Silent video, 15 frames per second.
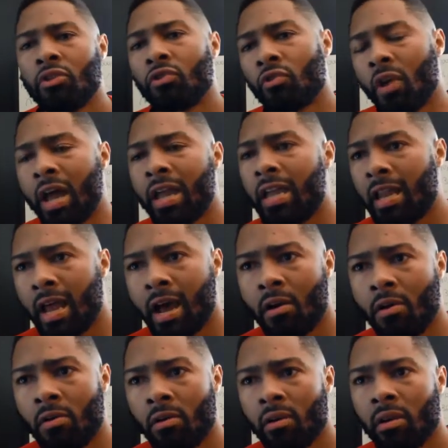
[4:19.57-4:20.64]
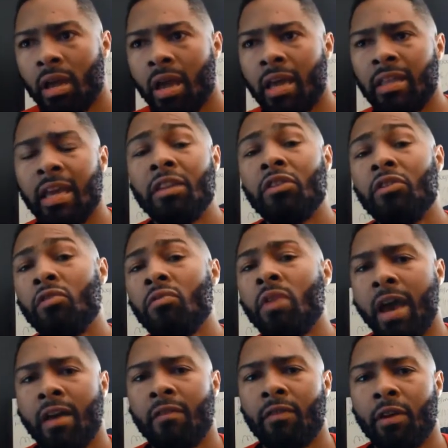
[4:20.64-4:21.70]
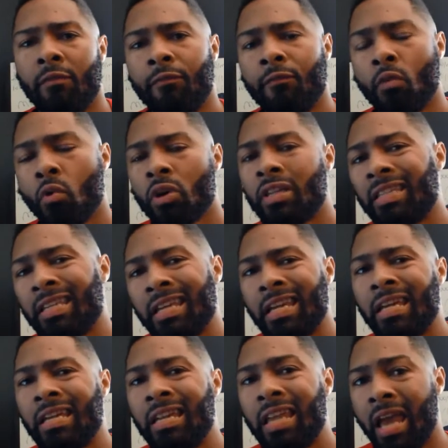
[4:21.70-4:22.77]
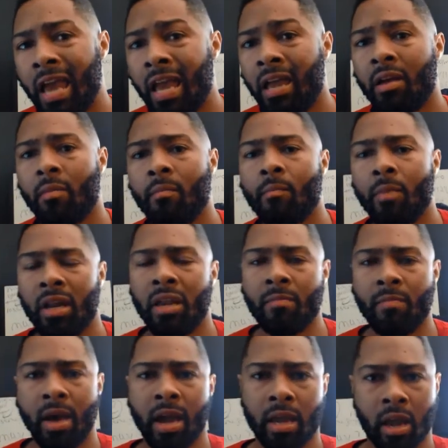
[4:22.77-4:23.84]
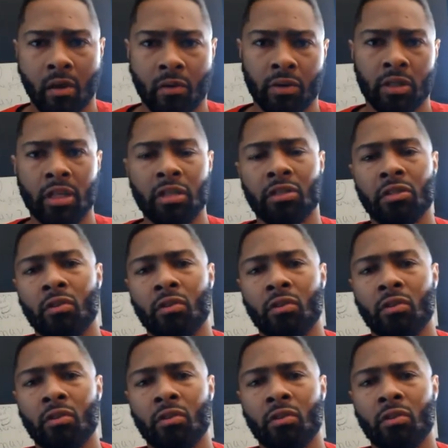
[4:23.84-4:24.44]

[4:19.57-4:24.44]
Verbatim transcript: Try it out, and they do have a fourteen day money back guarantee.